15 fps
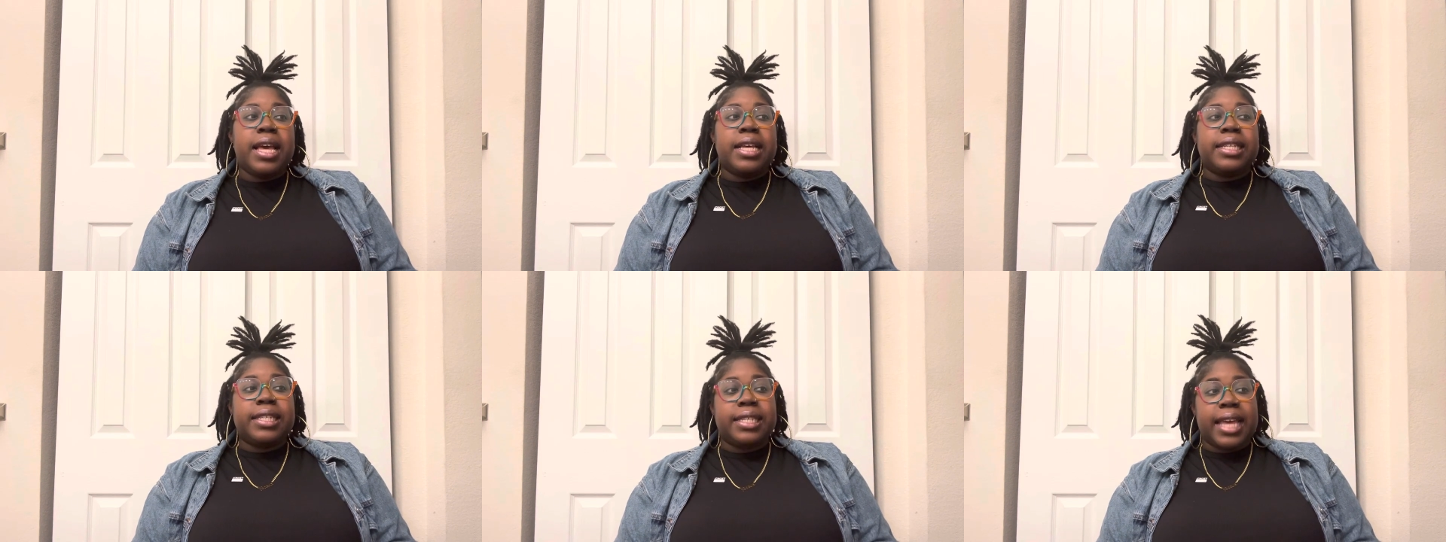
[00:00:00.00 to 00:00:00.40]

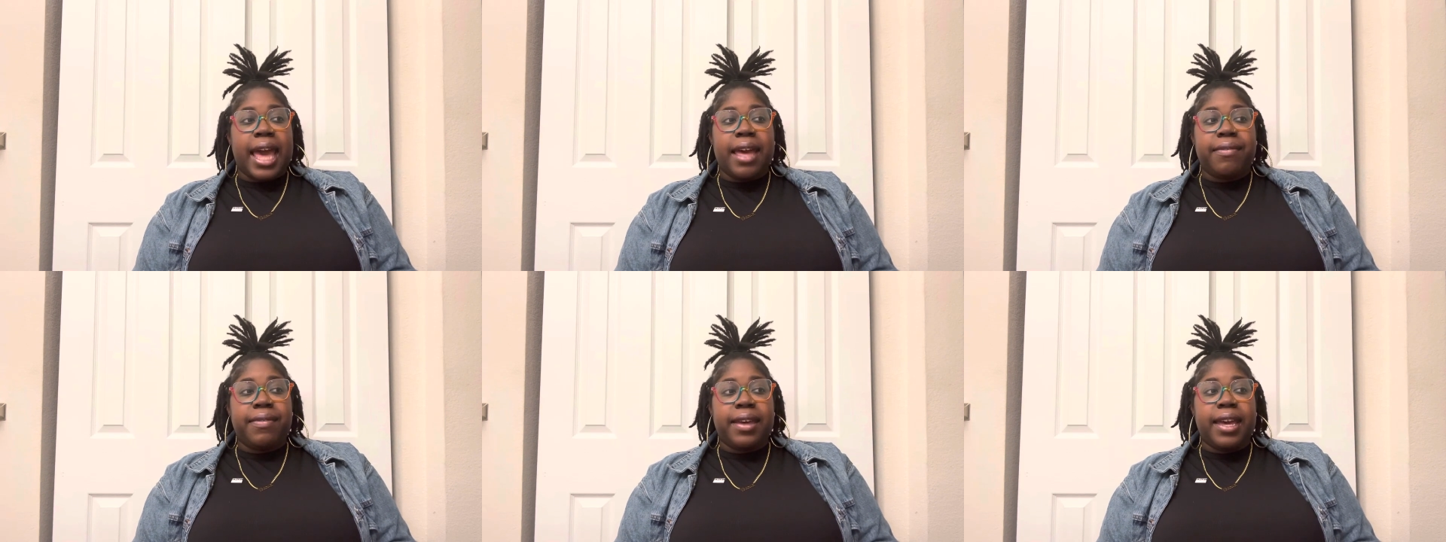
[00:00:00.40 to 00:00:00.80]

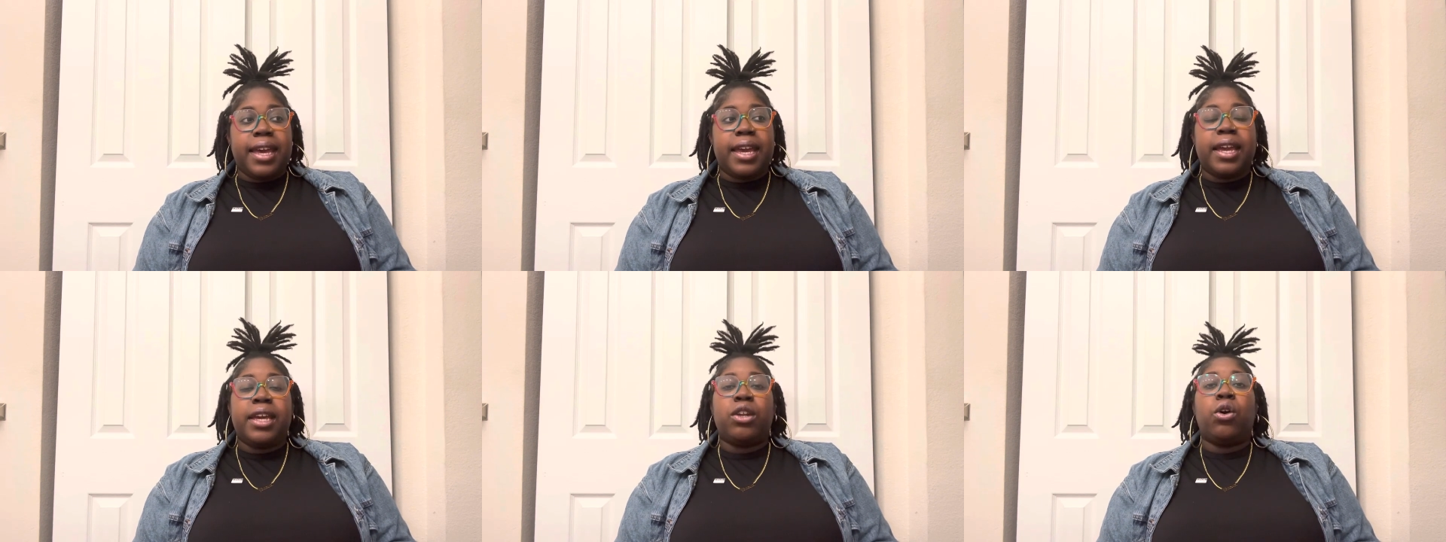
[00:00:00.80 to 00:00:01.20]

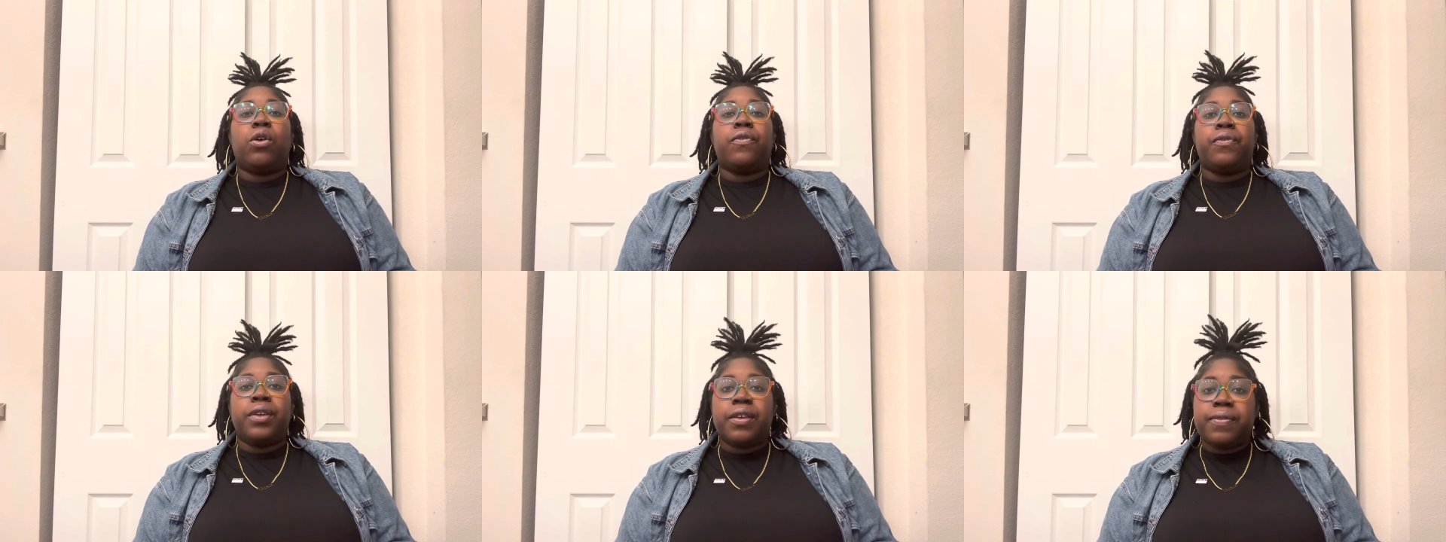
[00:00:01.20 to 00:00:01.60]
7 or
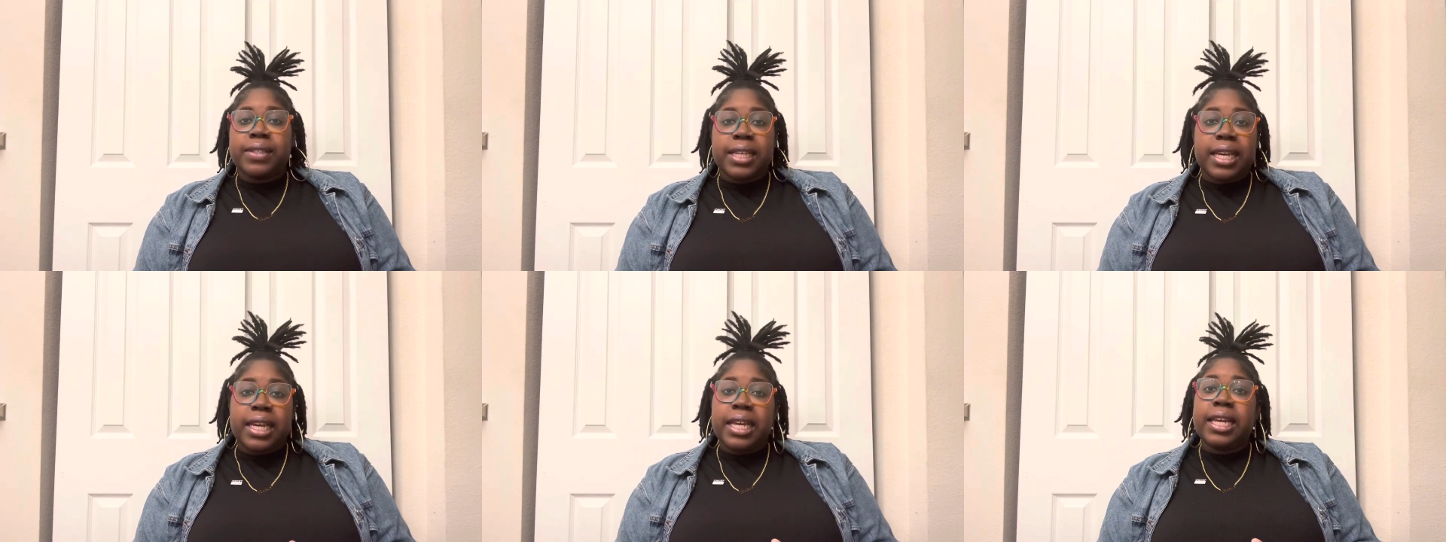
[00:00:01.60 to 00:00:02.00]

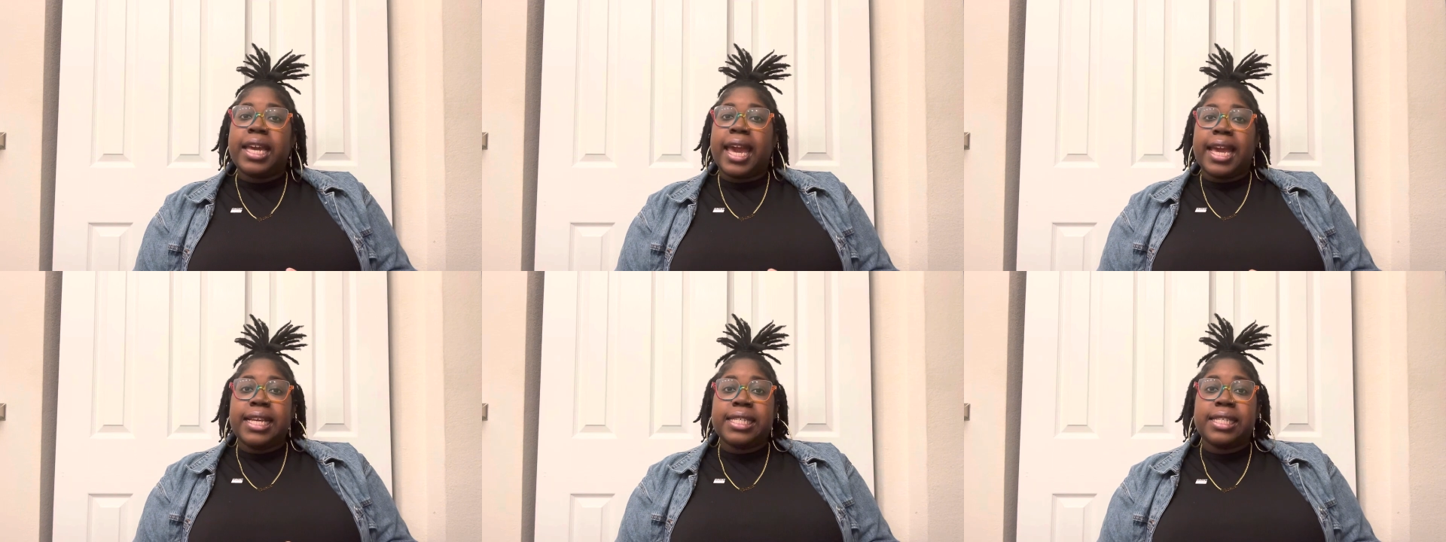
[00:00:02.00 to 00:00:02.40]
15
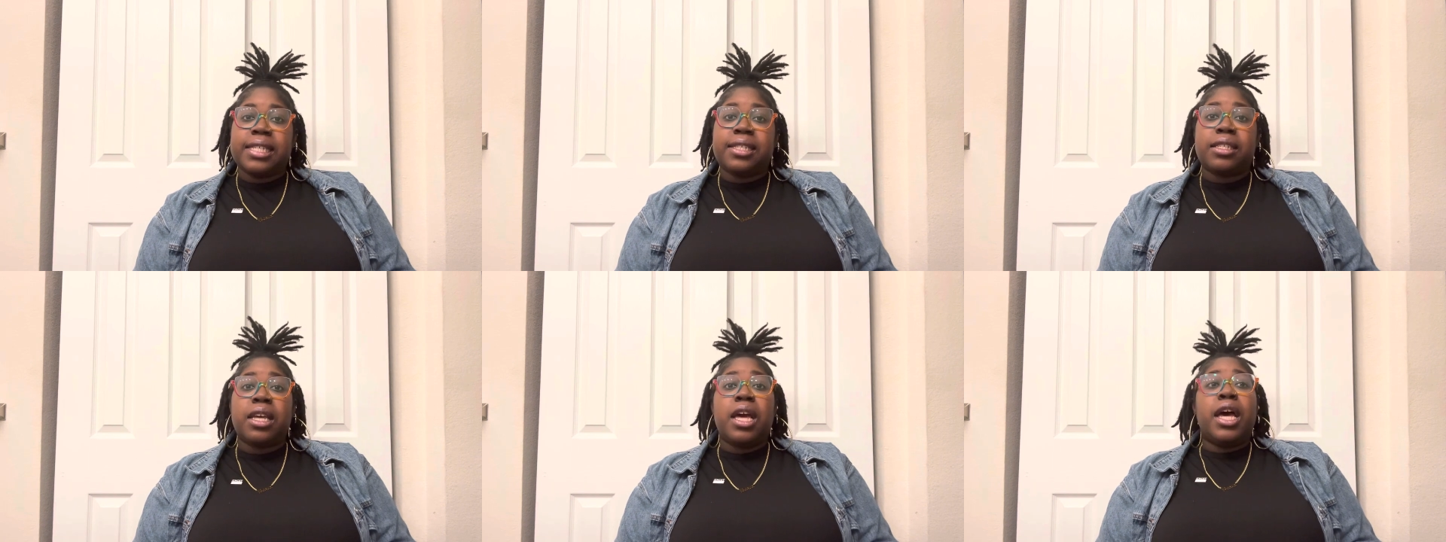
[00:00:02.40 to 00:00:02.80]

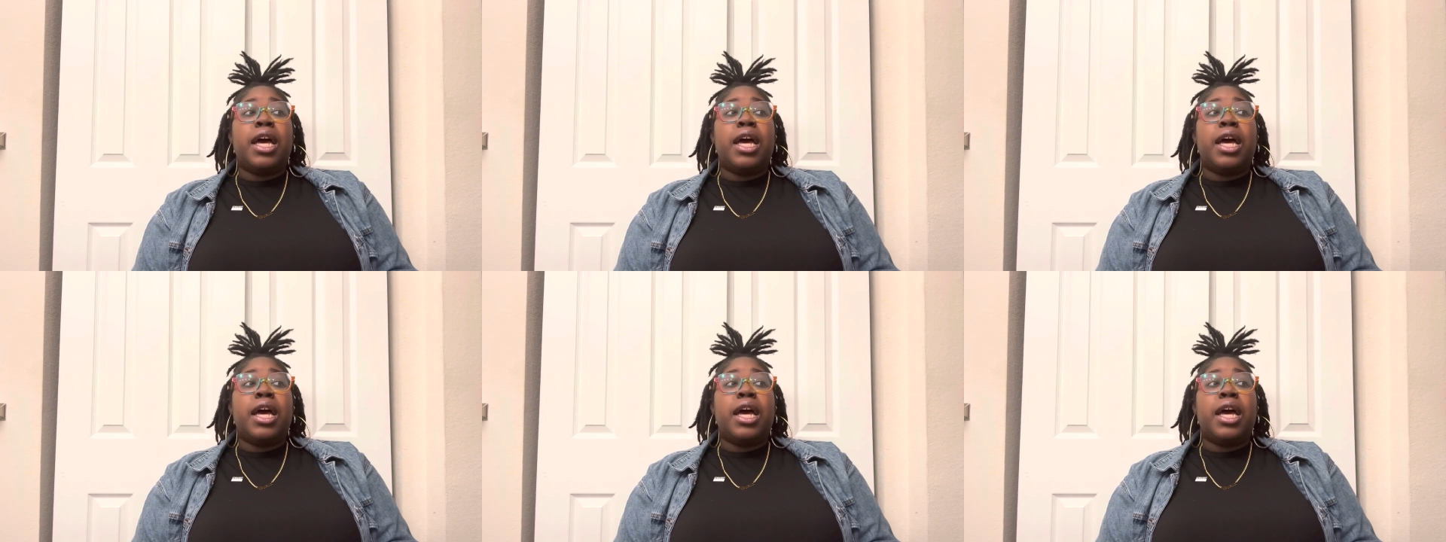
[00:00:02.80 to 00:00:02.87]
cases